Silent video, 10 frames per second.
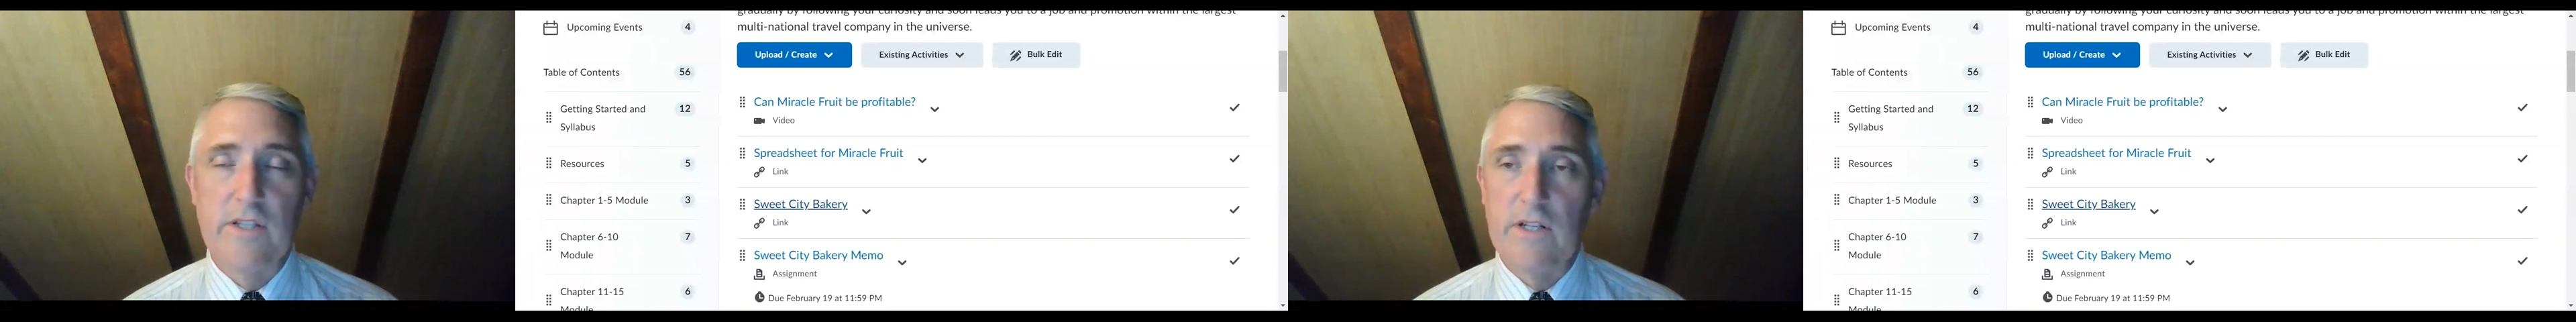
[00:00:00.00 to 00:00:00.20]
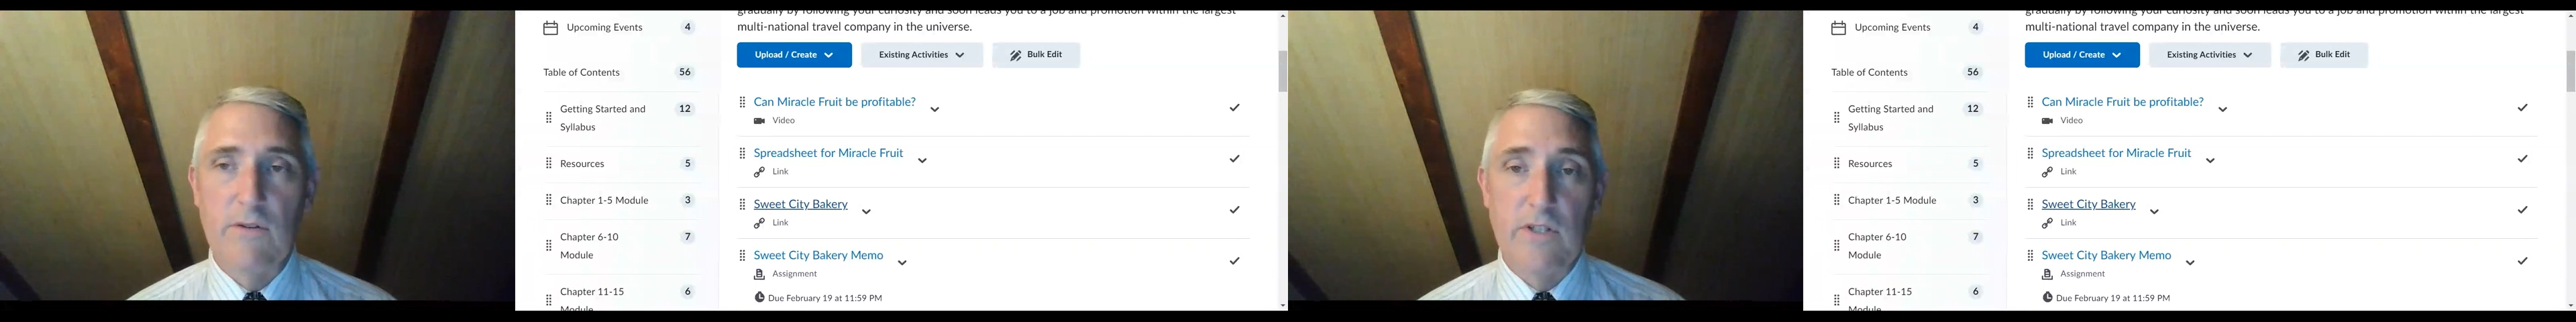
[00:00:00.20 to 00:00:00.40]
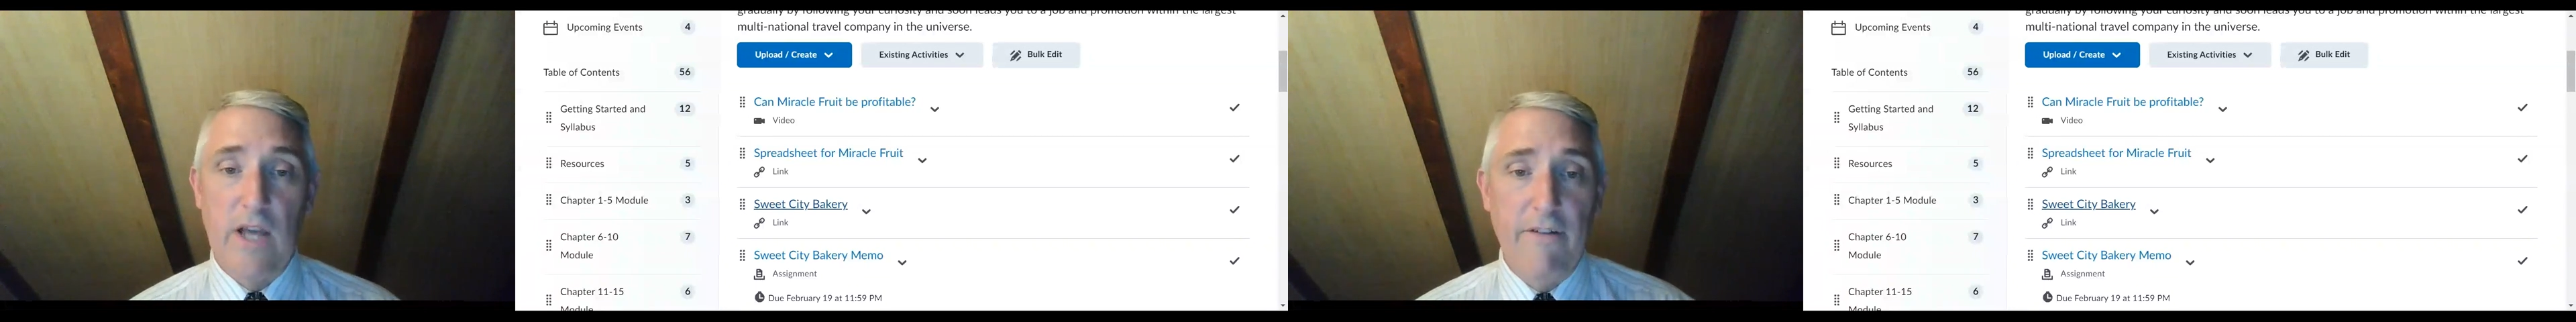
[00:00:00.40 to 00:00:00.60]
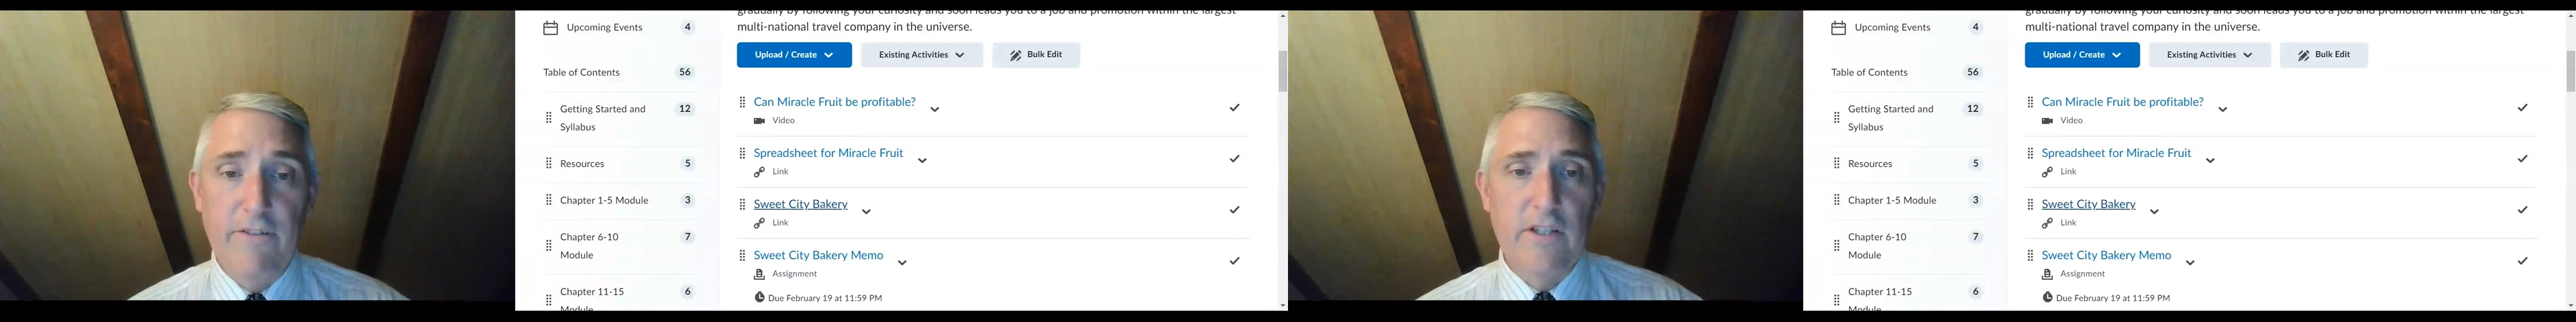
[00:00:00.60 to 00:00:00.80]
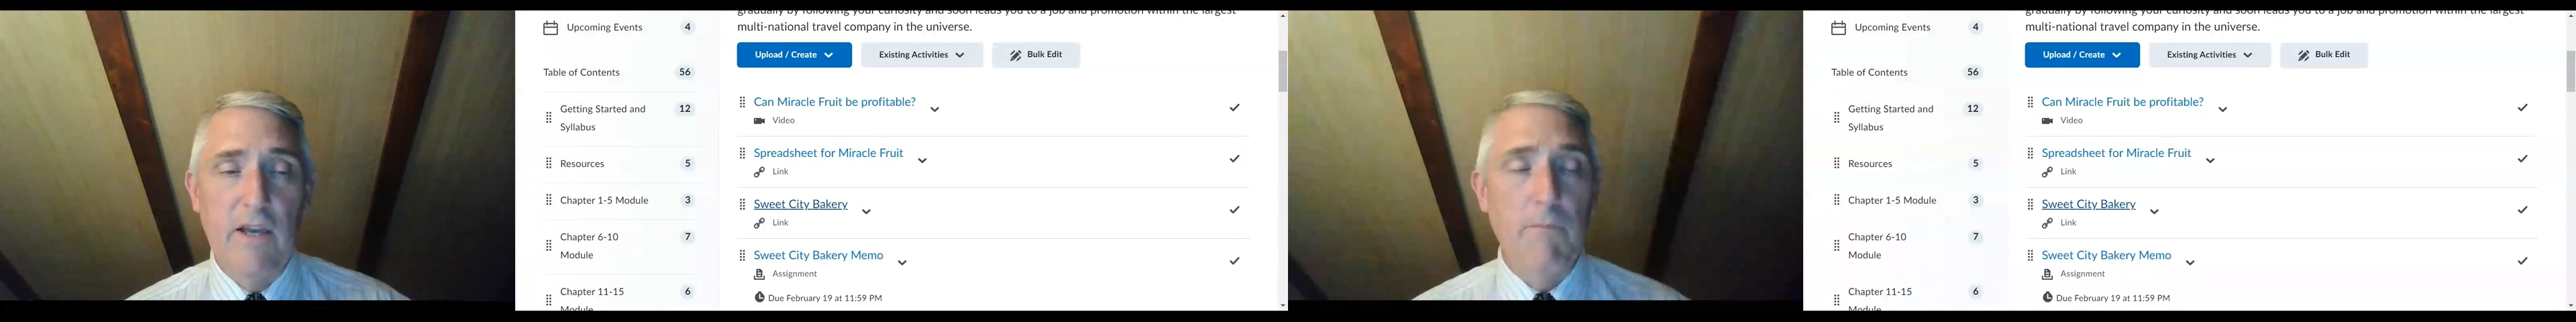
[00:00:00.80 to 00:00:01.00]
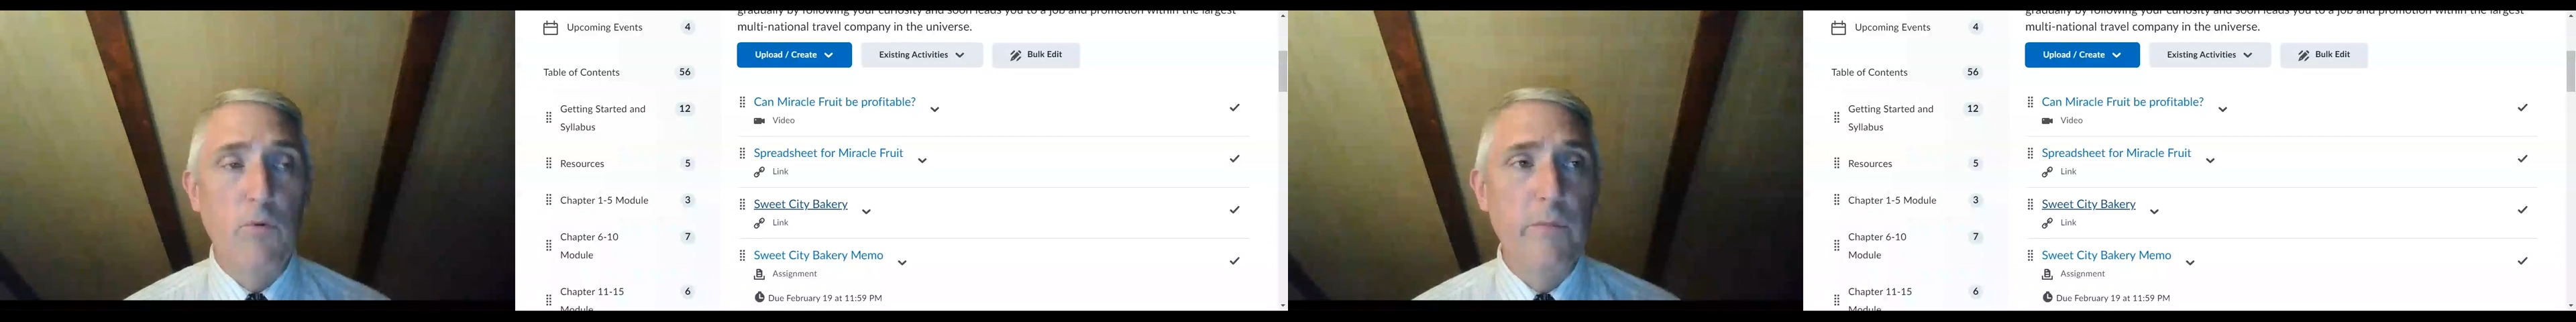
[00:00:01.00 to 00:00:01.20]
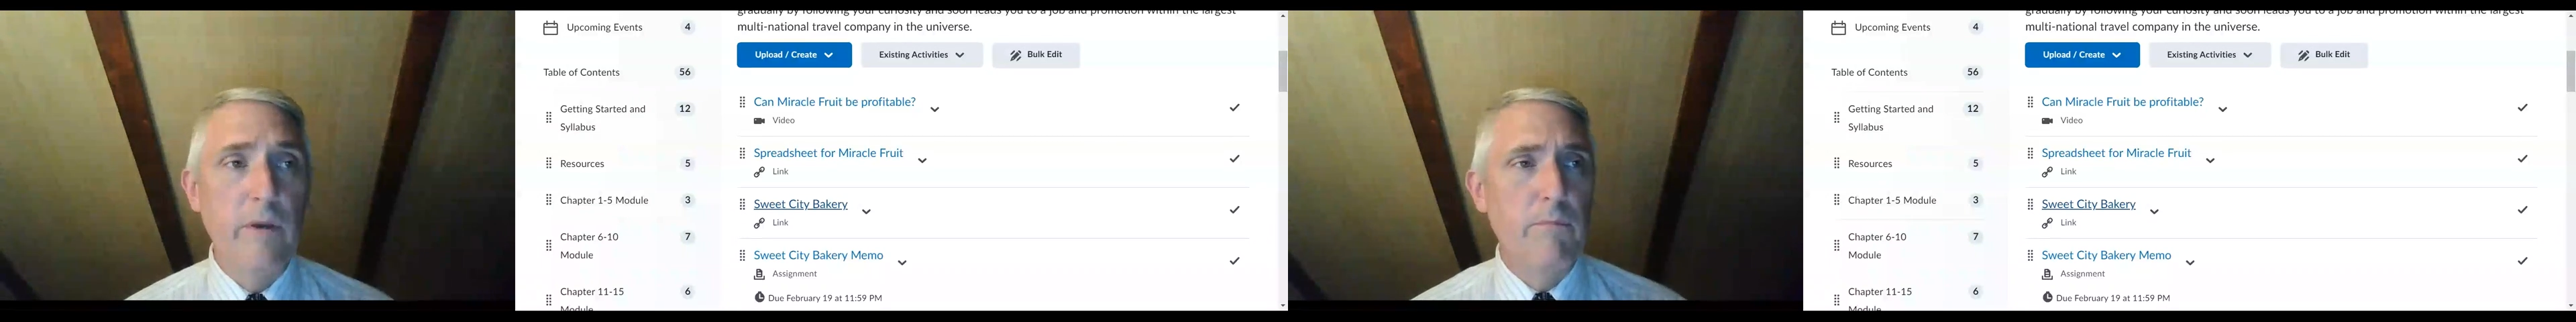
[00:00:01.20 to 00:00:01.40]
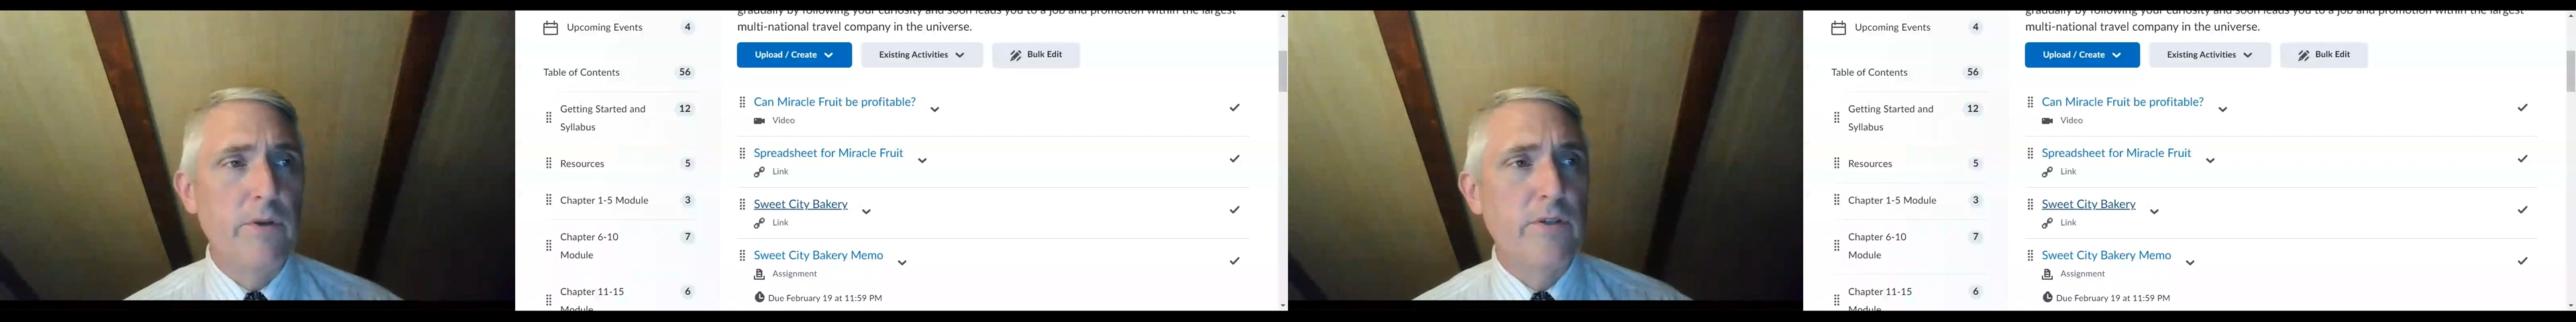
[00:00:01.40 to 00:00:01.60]
And it was obviously a
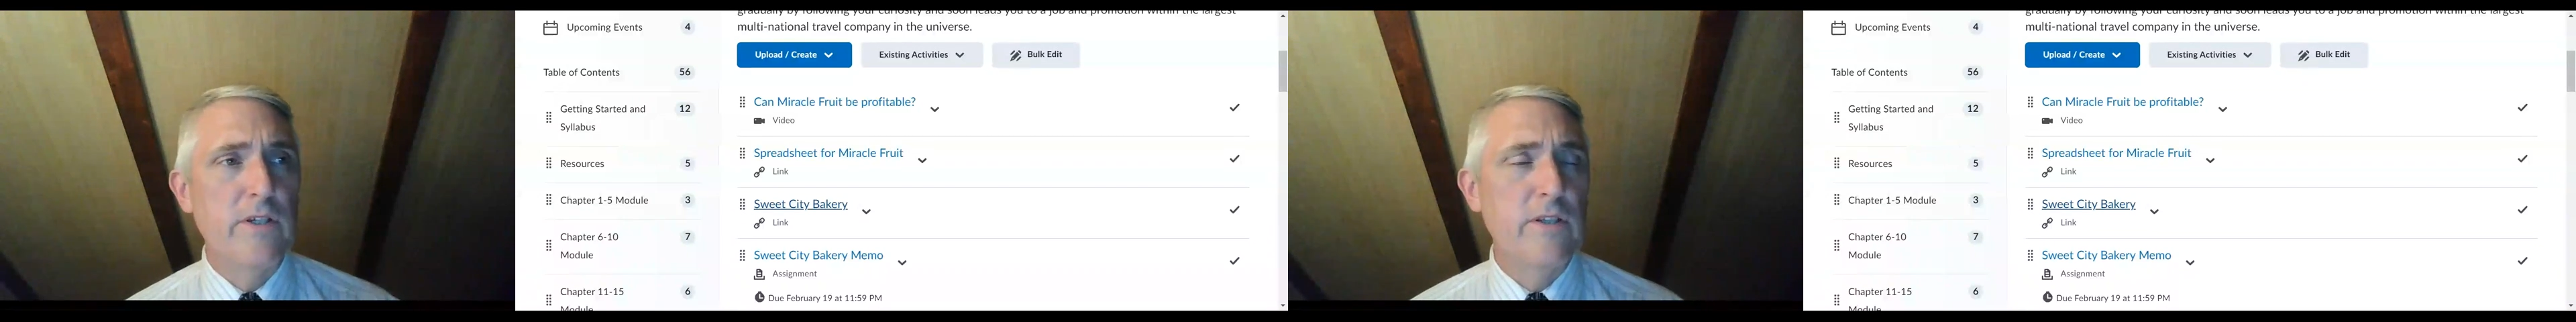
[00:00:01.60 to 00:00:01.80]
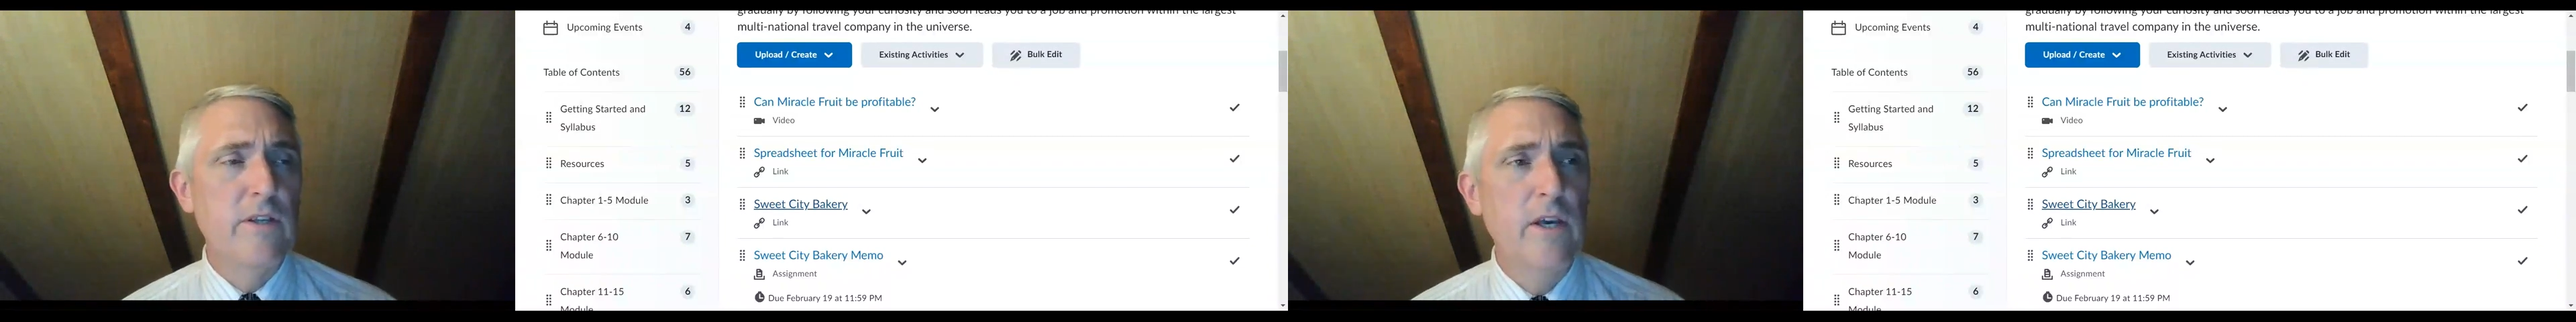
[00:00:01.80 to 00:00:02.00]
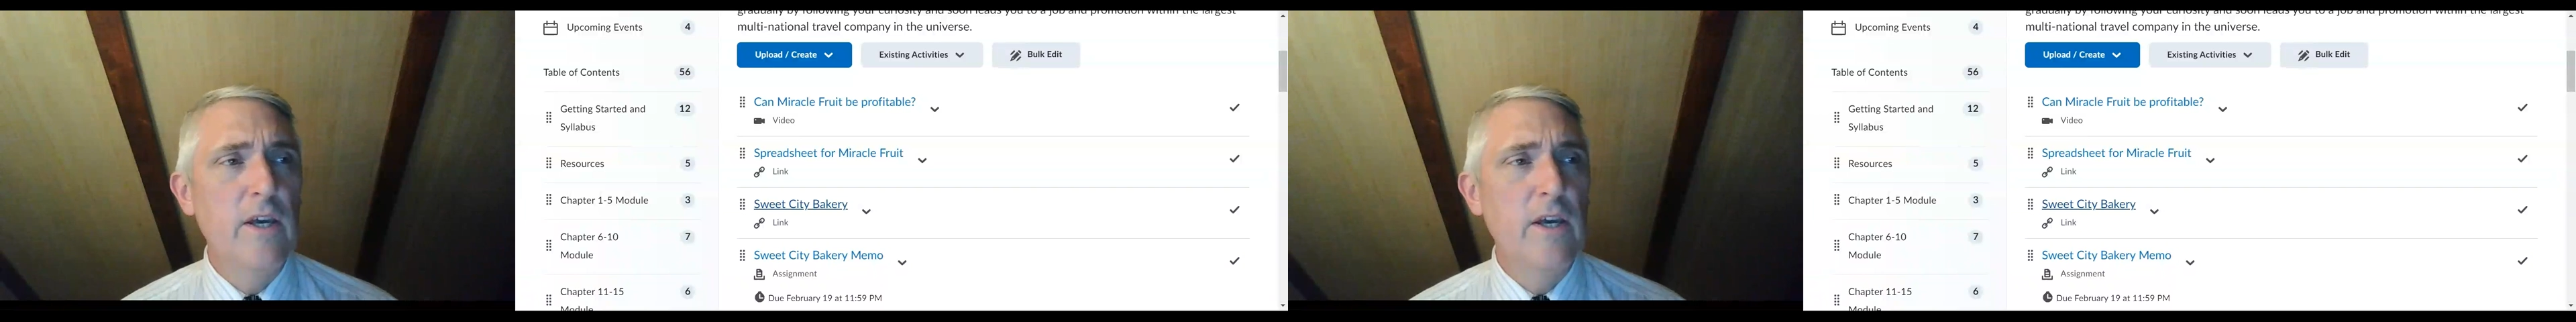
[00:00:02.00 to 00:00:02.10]
booming business.